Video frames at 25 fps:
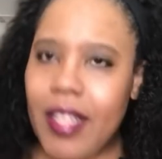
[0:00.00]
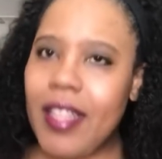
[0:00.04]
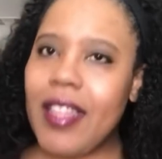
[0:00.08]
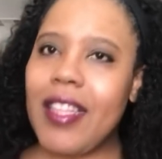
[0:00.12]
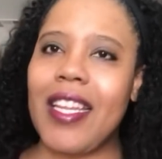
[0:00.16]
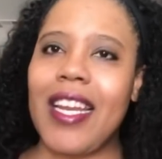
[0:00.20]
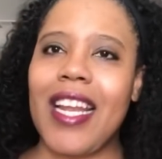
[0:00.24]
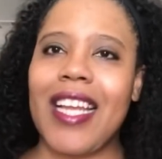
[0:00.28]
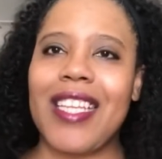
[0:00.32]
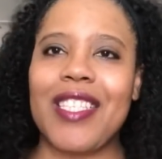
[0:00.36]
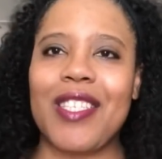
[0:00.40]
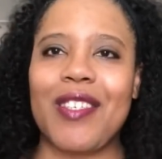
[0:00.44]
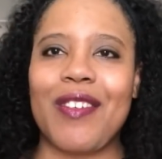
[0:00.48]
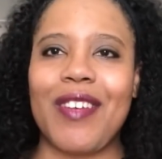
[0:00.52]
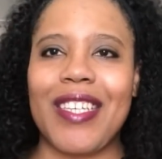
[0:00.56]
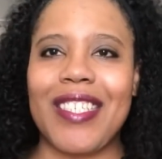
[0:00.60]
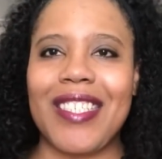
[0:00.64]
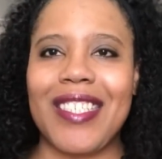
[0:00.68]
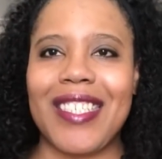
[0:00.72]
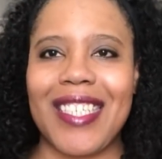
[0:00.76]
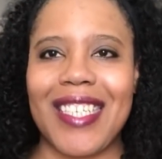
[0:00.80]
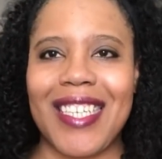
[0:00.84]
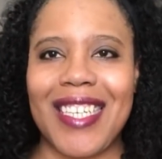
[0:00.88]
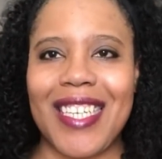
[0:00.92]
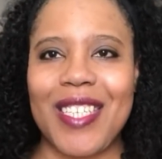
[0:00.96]
The next
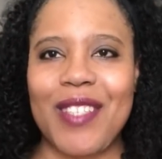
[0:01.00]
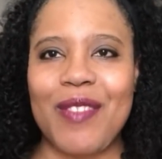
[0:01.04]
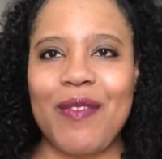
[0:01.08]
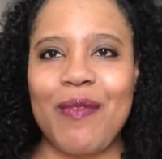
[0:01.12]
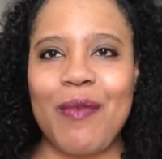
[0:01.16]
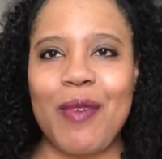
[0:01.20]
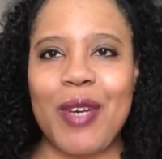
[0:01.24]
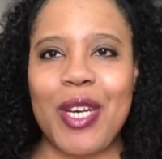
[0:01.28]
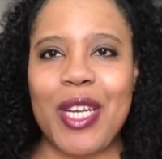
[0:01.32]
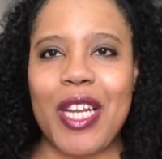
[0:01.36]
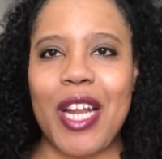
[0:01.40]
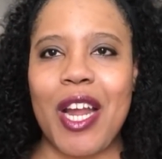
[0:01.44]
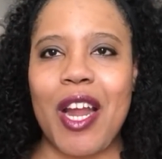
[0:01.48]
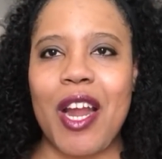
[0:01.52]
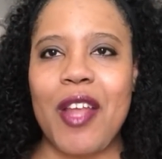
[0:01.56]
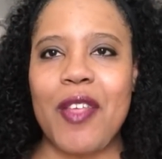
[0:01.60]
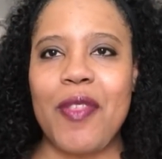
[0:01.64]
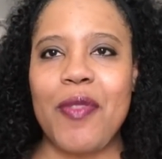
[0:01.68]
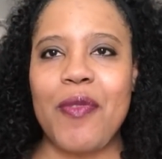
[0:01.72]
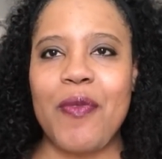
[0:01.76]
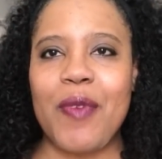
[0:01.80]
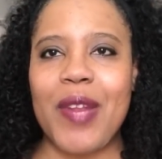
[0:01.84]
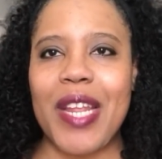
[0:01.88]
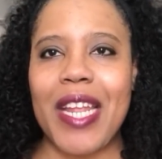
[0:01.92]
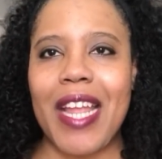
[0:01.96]
question is, what are
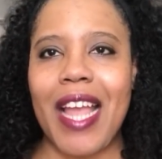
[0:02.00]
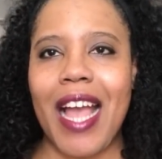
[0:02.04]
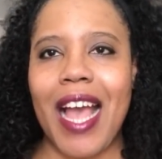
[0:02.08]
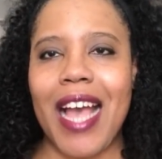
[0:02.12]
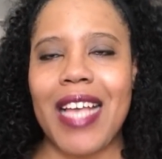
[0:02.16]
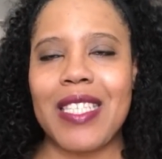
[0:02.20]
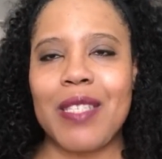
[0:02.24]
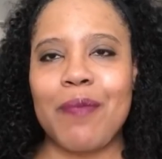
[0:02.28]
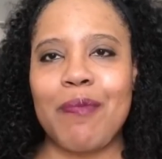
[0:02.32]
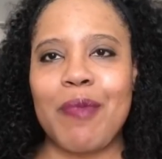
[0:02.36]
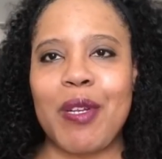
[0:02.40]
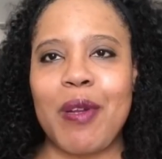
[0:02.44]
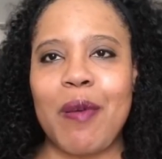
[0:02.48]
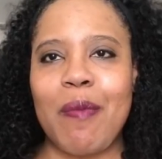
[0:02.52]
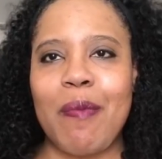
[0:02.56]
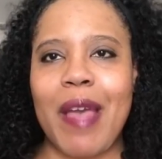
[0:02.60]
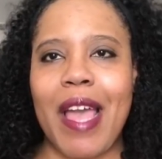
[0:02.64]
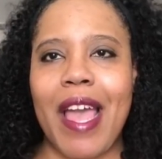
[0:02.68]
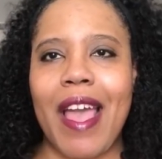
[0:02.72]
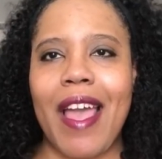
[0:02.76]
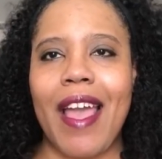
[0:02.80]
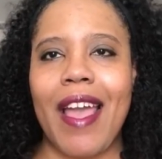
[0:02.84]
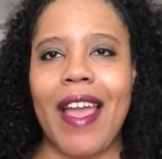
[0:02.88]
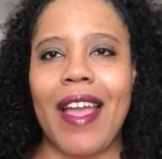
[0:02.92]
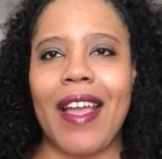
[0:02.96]
3 hospital
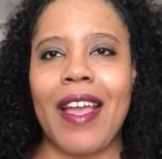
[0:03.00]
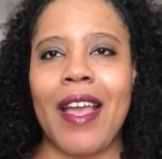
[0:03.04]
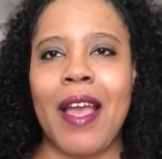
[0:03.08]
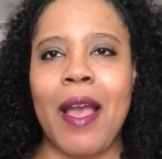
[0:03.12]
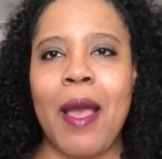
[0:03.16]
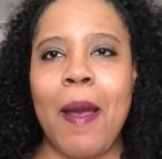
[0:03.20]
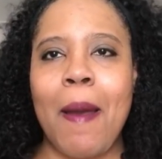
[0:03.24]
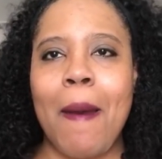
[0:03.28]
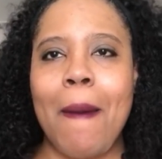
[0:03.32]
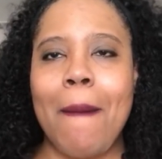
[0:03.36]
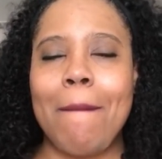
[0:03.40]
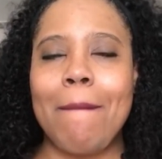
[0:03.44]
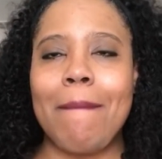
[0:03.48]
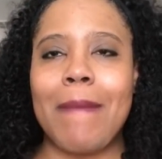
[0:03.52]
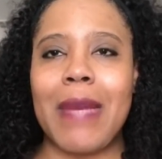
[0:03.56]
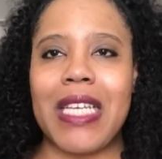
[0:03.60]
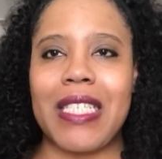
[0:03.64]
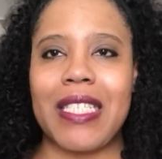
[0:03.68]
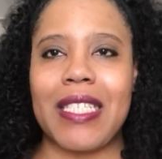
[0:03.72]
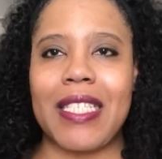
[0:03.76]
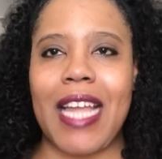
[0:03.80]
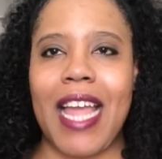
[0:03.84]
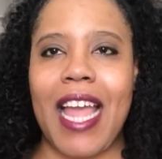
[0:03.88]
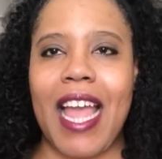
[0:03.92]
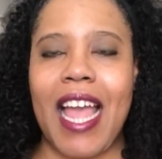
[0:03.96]
bag
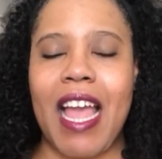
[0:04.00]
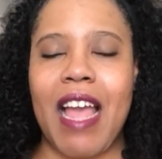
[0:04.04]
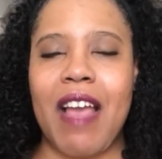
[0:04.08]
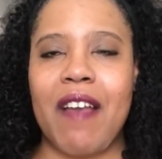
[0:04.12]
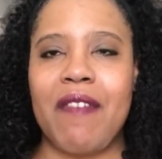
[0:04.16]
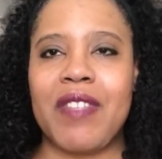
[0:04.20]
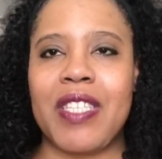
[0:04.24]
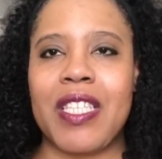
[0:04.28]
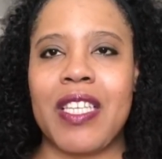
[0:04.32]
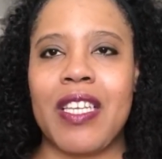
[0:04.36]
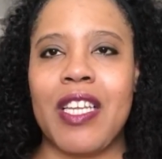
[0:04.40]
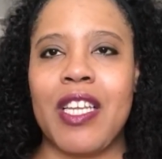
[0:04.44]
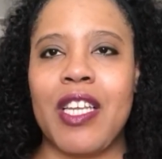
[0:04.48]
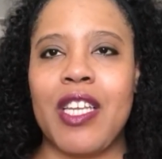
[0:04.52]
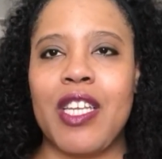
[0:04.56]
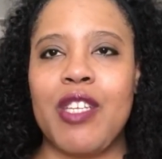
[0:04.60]
must-haves?